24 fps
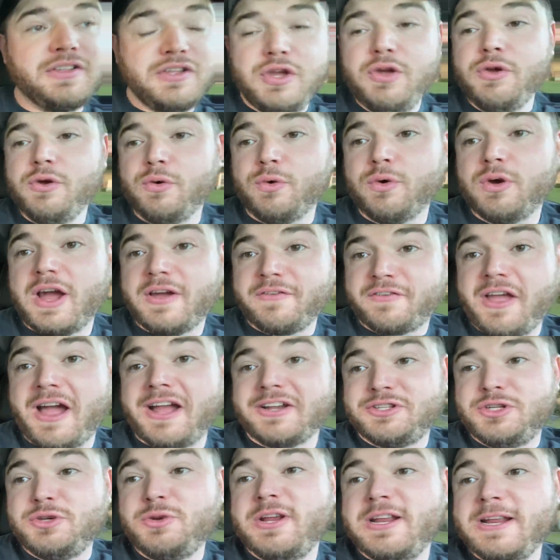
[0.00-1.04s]
you. I've
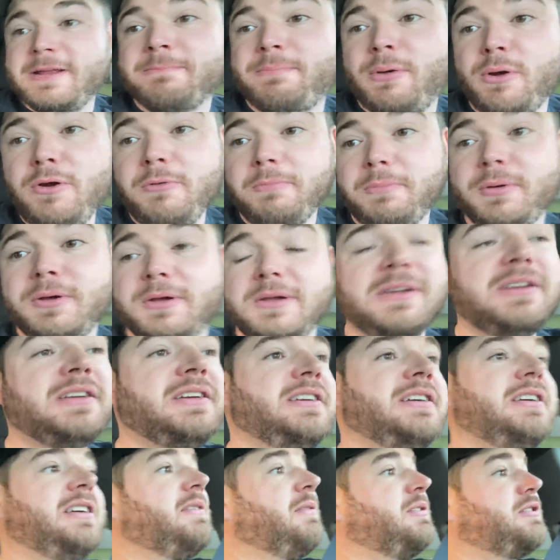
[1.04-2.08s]
caught you eating poop
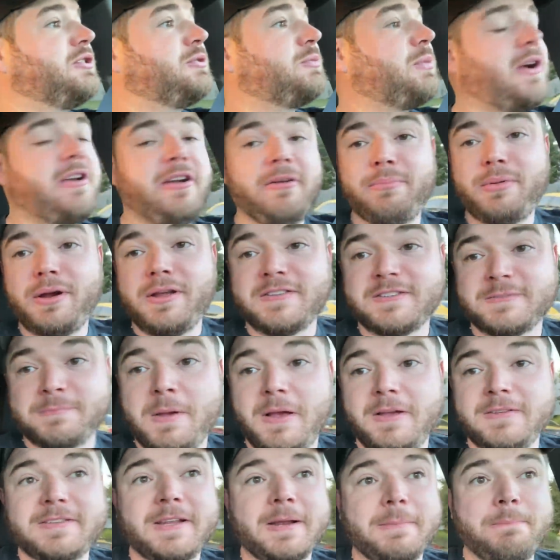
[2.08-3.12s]
which is why your breath
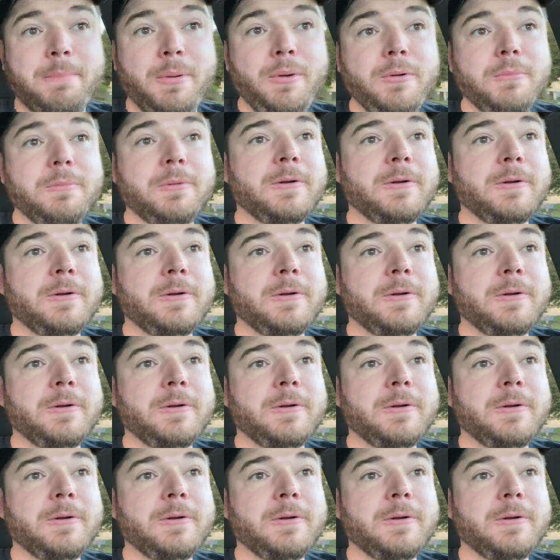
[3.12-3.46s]
smells like poop.